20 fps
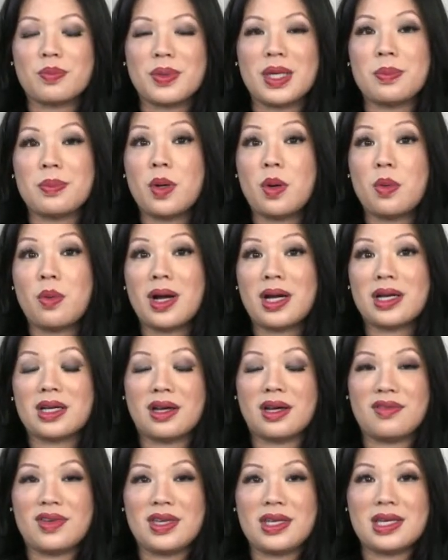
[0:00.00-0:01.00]
People want
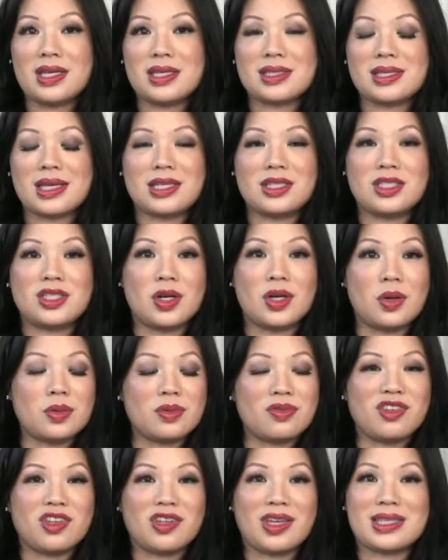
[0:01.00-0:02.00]
convenience. They
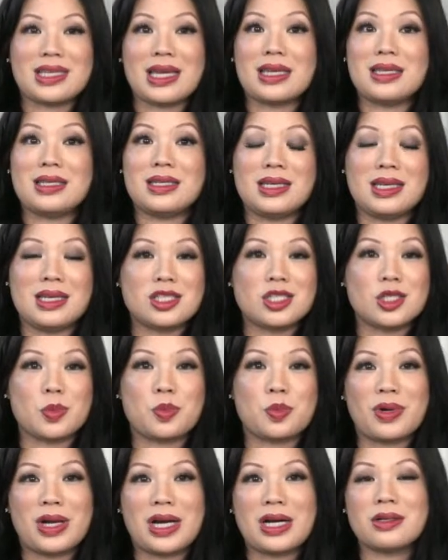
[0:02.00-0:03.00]
don't feel like they need to
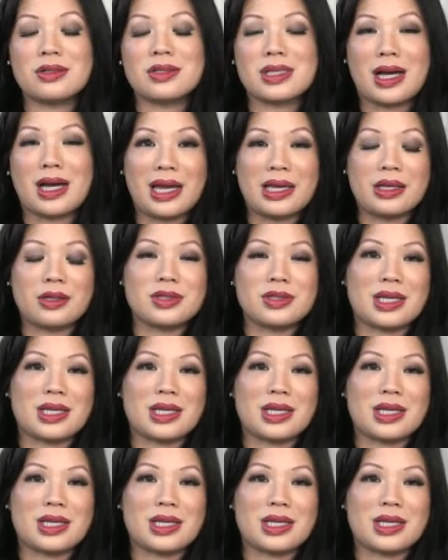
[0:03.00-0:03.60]
browse aisles.